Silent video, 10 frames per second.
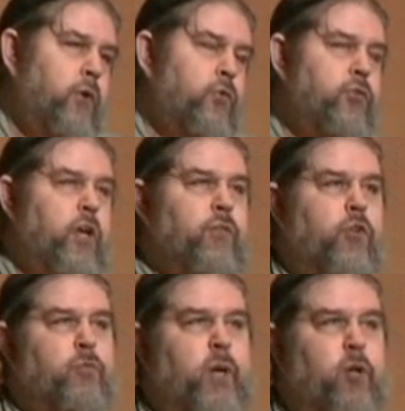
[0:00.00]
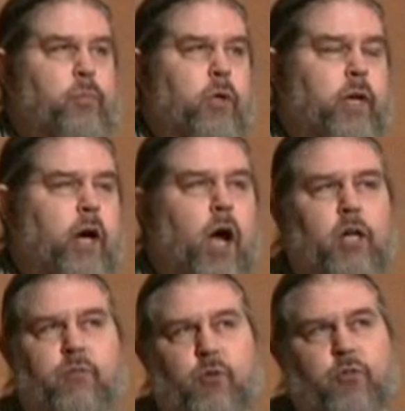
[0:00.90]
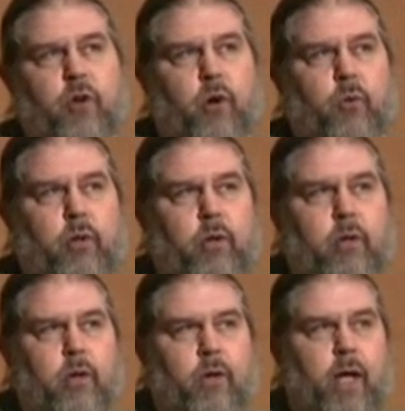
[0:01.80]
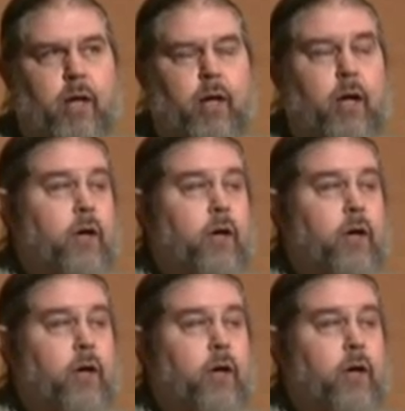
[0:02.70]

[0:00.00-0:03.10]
Steven Spielberg and Oliver Stone. Okay?